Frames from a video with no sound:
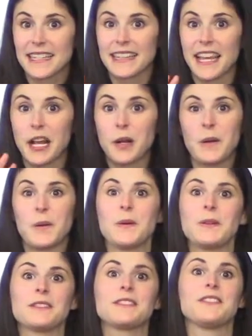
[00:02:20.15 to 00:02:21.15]
in like
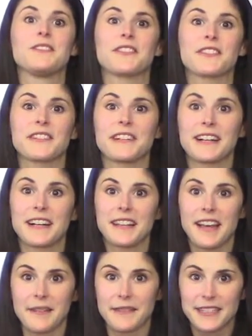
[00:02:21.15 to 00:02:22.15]
cold northern
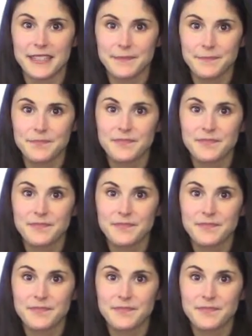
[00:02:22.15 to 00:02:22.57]
climates.